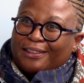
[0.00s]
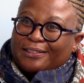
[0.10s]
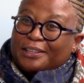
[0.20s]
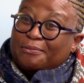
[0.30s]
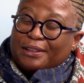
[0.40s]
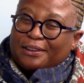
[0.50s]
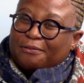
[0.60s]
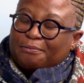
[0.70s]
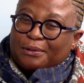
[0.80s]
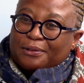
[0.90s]
and the team that
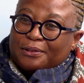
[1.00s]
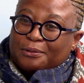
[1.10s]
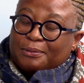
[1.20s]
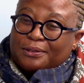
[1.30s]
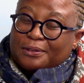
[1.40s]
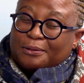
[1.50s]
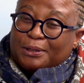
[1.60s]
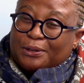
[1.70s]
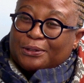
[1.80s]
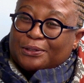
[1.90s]
have built this business,
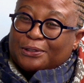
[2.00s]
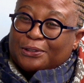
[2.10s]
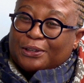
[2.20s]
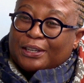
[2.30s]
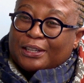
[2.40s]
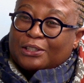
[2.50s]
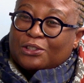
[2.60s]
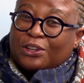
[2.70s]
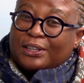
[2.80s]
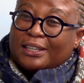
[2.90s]
because, it
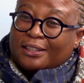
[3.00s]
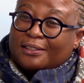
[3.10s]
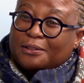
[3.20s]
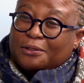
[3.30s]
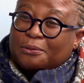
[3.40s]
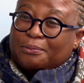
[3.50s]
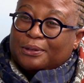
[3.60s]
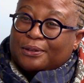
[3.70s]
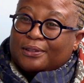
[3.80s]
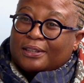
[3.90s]
is not easy to
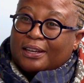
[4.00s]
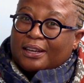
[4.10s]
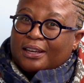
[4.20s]
build